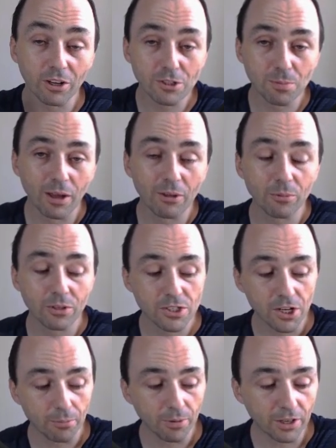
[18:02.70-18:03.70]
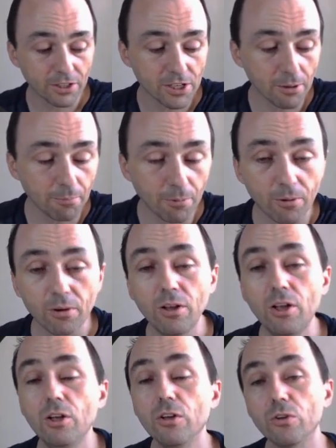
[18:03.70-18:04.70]
explain with some example
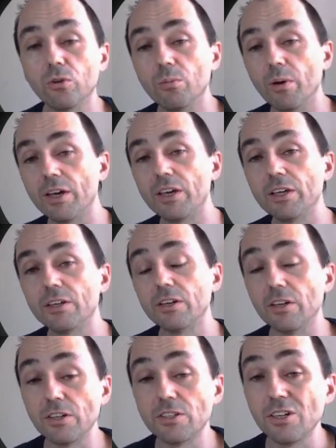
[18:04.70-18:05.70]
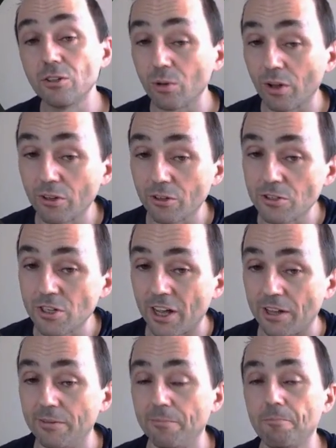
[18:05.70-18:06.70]
to make it easy to
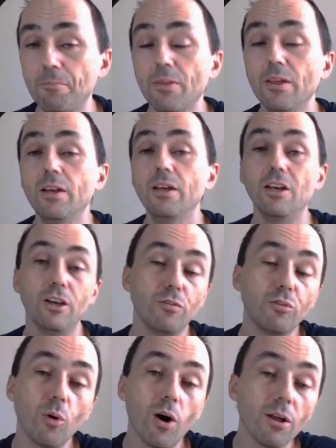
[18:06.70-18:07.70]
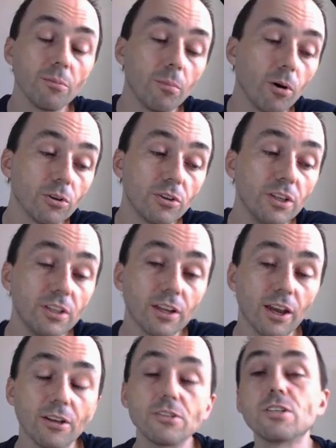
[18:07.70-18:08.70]
understand. If you want more
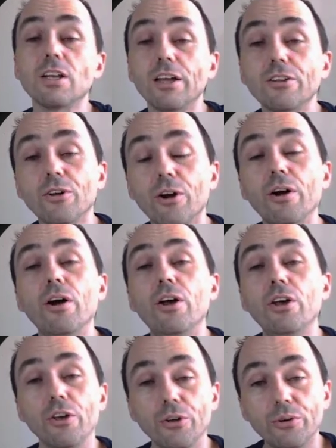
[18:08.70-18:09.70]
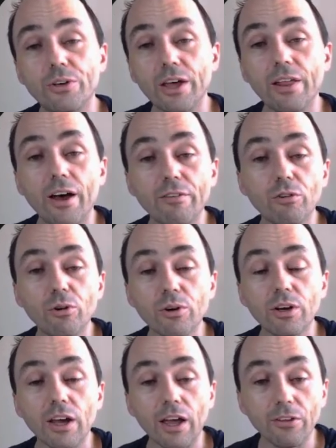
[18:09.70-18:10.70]
details later, you can have a
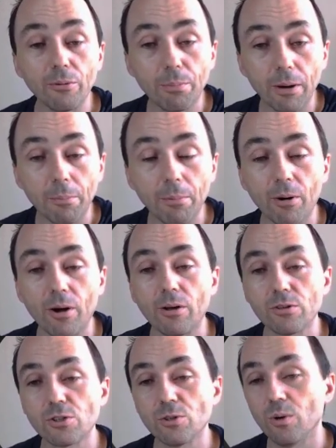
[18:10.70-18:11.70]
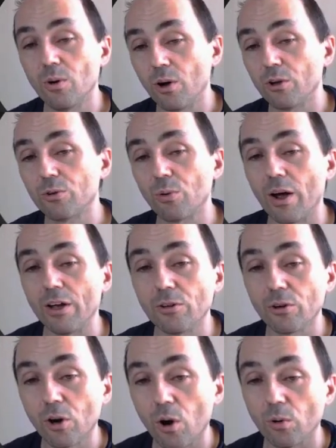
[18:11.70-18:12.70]
look at the paper also or try
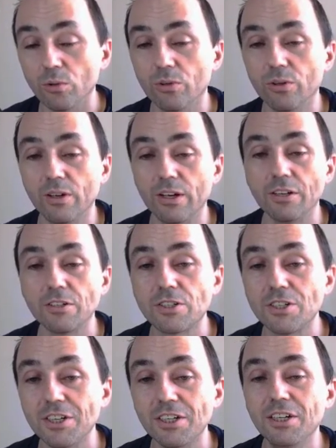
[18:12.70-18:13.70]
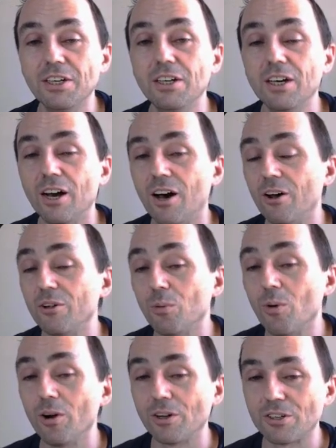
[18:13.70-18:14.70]
the code and see how it
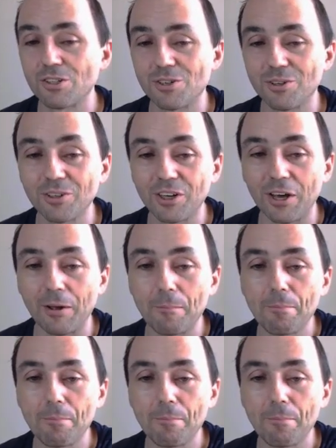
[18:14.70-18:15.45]
works. Okay.